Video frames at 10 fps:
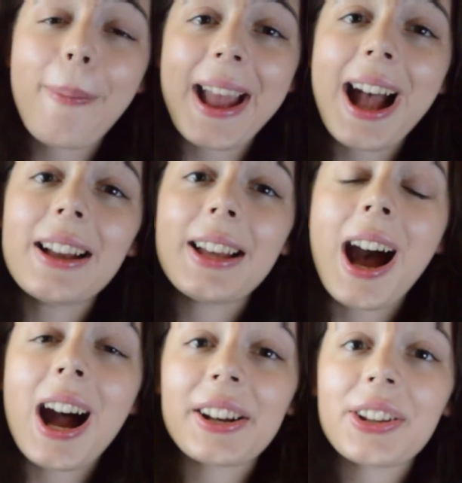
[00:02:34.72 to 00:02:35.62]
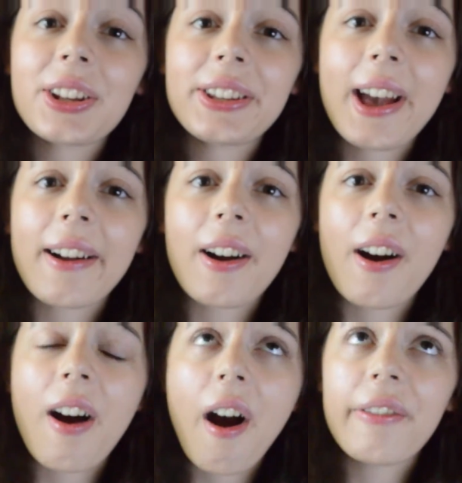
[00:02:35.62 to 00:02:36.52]
by Hanya
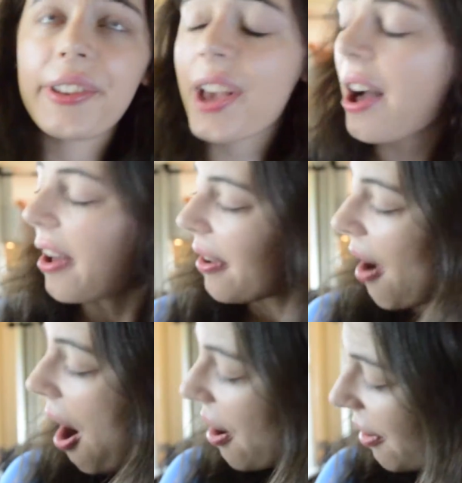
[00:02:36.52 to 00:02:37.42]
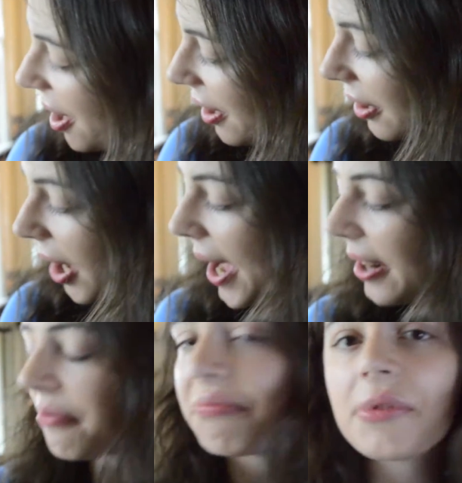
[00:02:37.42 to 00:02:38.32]
Yagahara.
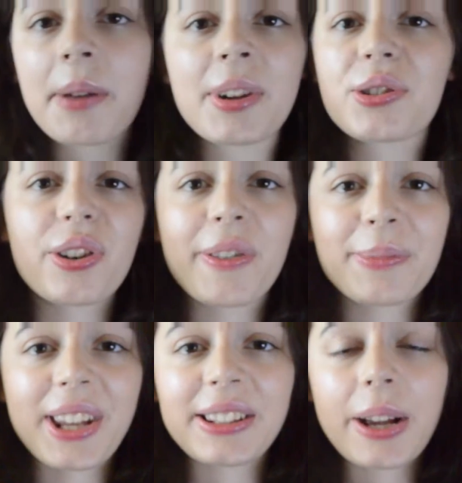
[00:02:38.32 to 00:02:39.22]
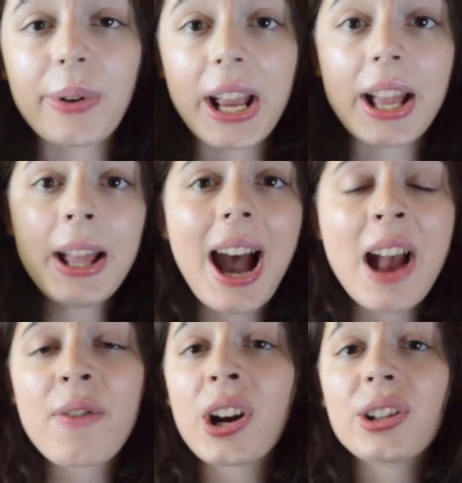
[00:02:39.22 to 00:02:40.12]
I'm not sure if I'm saying that right.
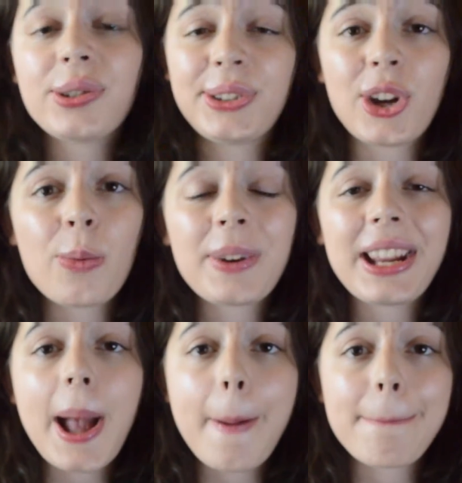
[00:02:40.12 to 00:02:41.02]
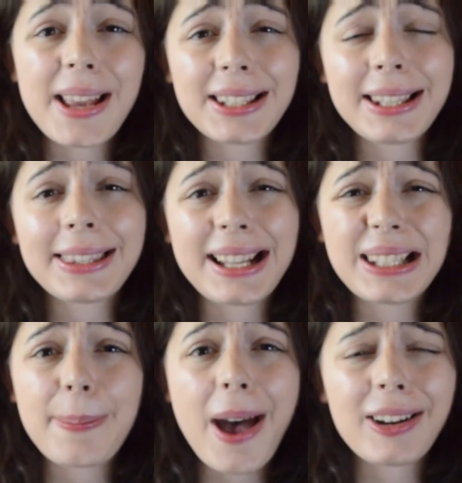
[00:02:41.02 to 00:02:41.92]
I've heard so many amazing things
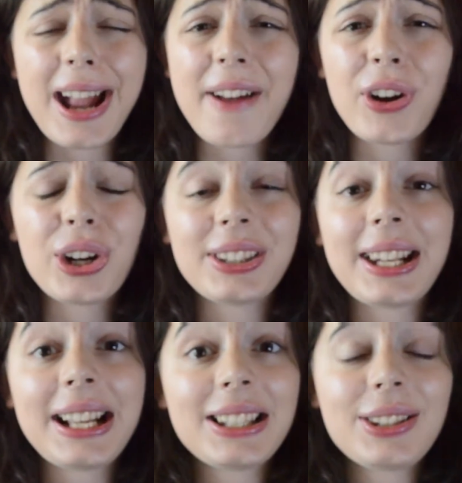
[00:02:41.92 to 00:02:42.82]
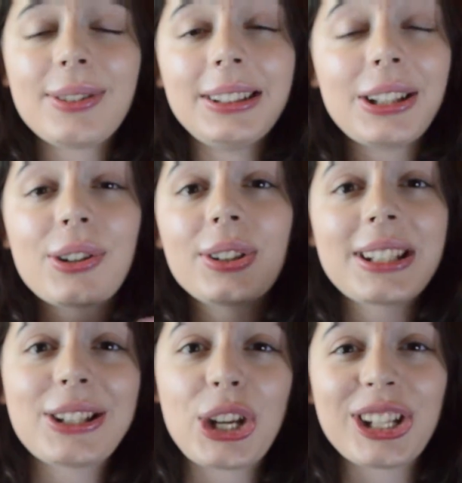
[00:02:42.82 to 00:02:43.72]
about it. I've heard that it's
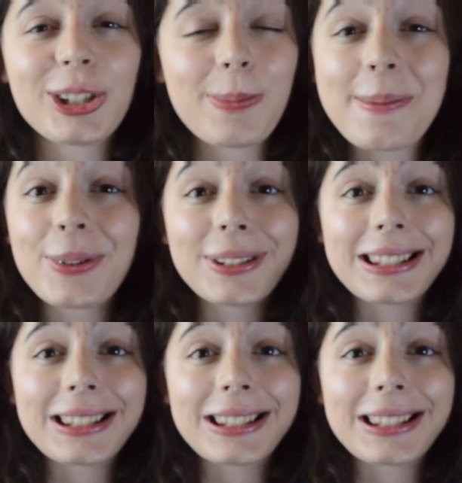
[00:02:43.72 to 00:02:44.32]
literally changed people's